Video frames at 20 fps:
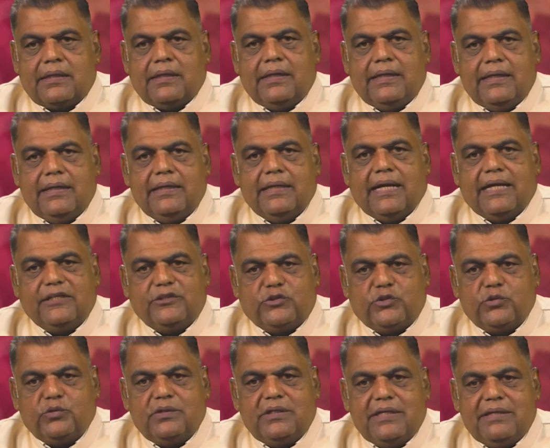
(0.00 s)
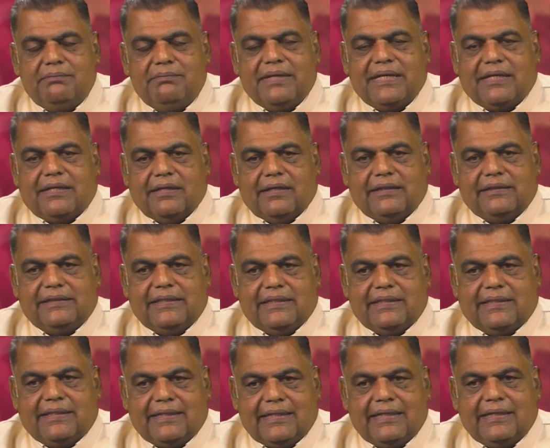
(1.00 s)
in Ichuni because they
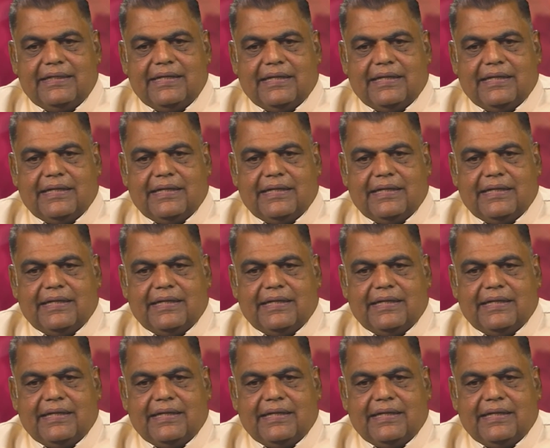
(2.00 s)
think